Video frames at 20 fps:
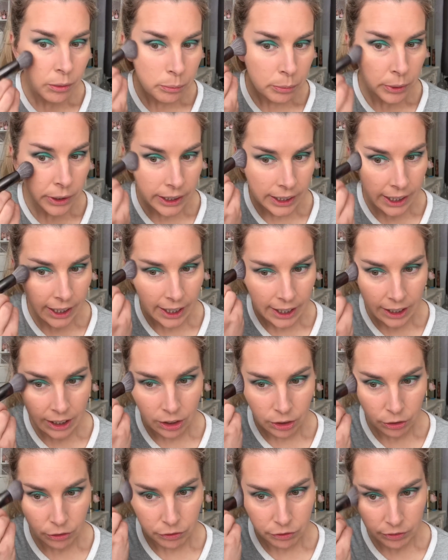But yeah, I
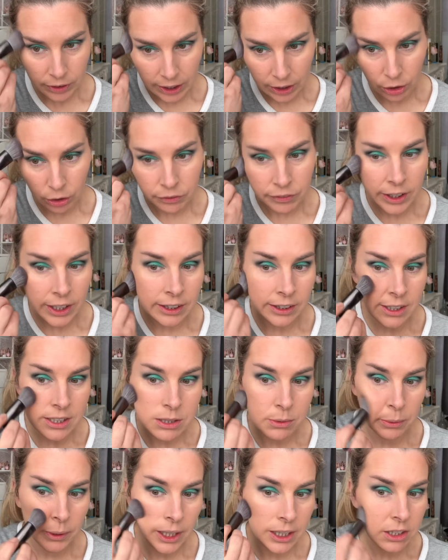love eating
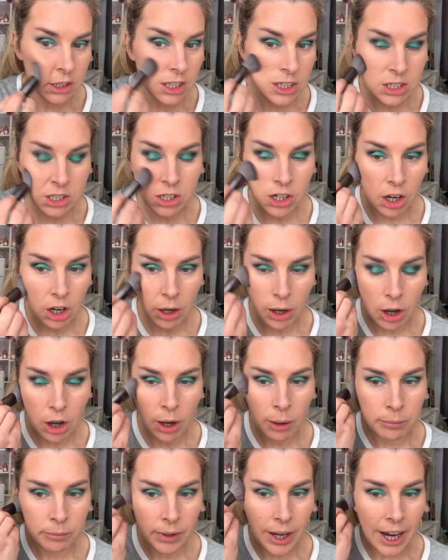this way. It's not
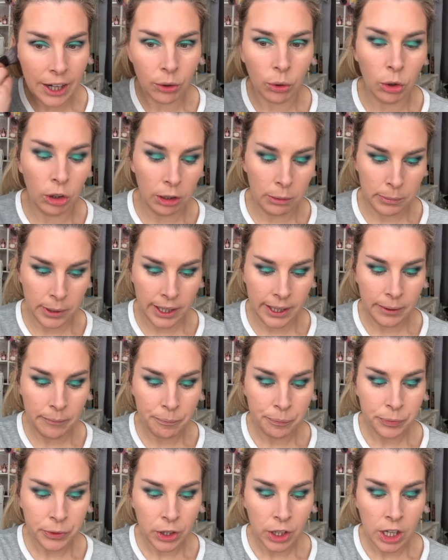harm at all to me.
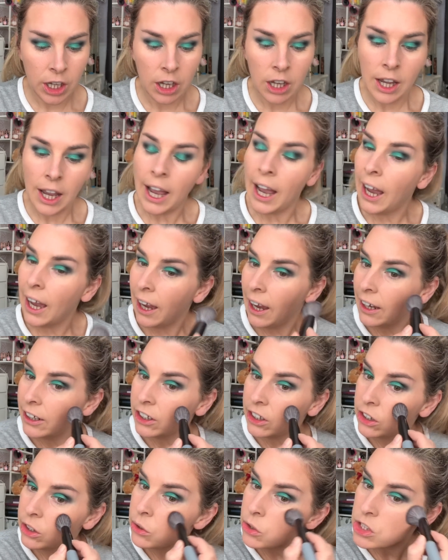I
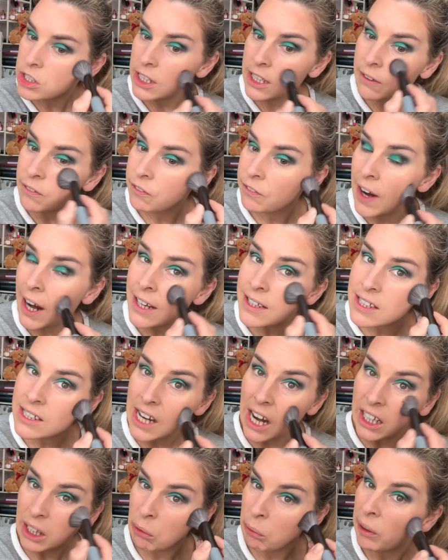usually fast
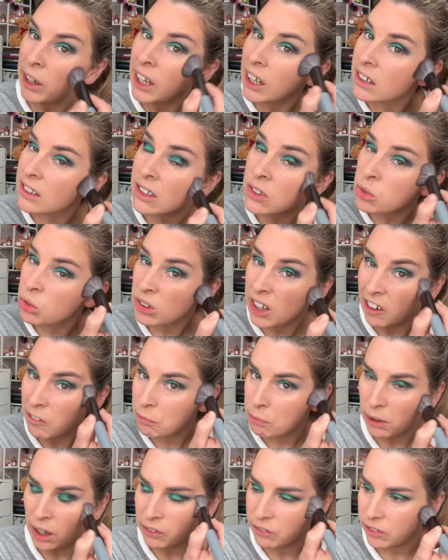anyway because I don't
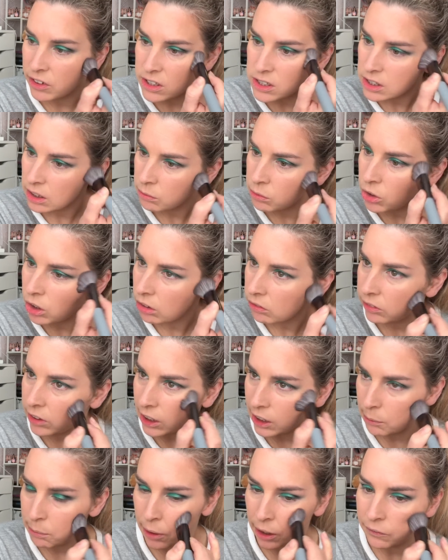have breakfast. I'm not
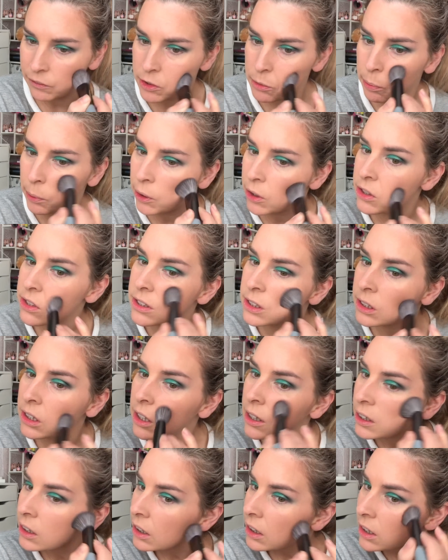really a breakfast person.
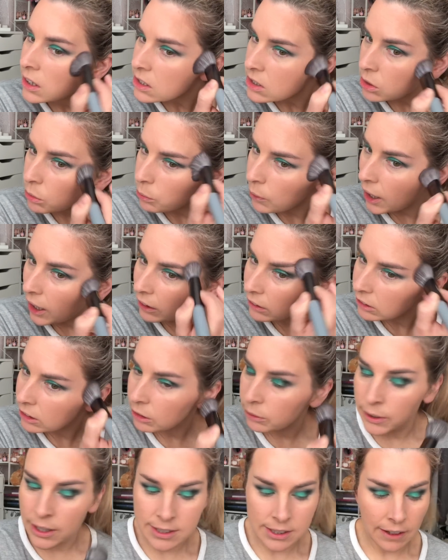So what I'll
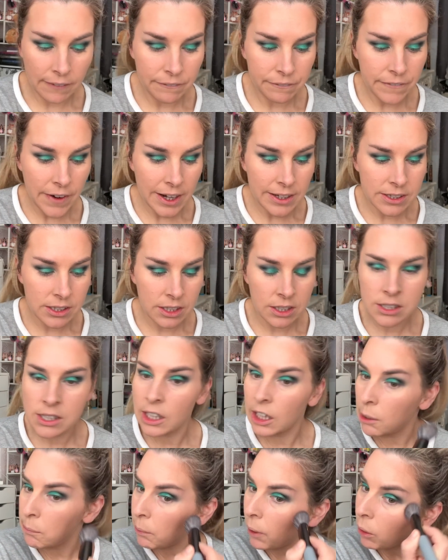do is I'll fast
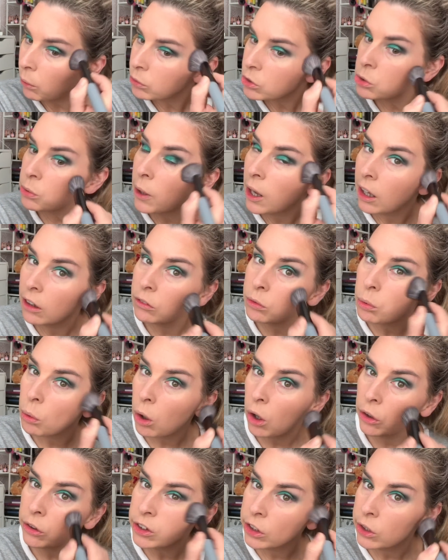until about
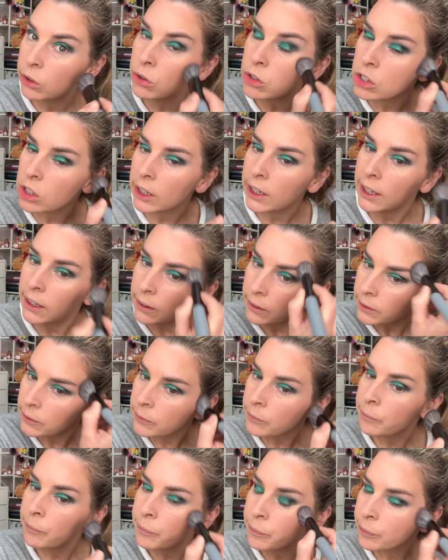12:1 usually.
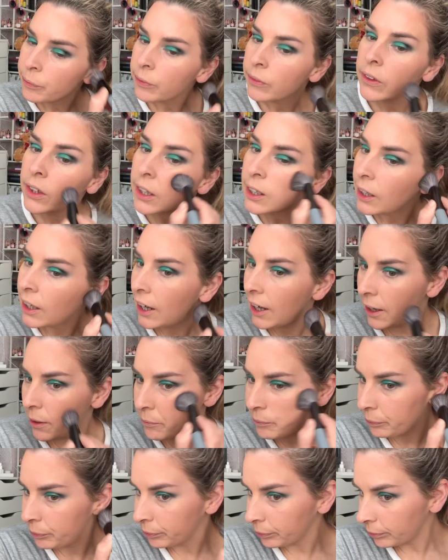
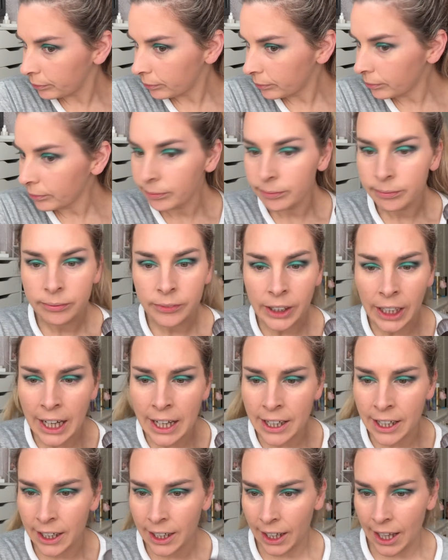And
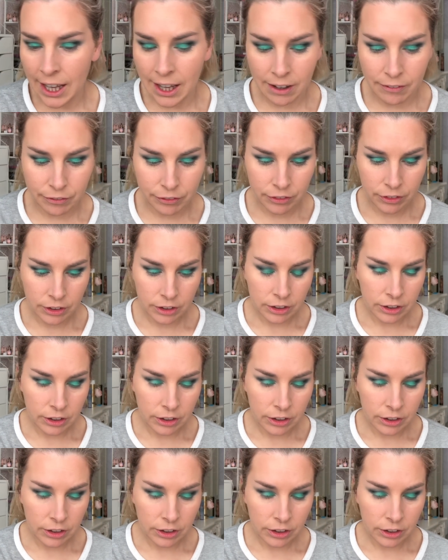then I'll have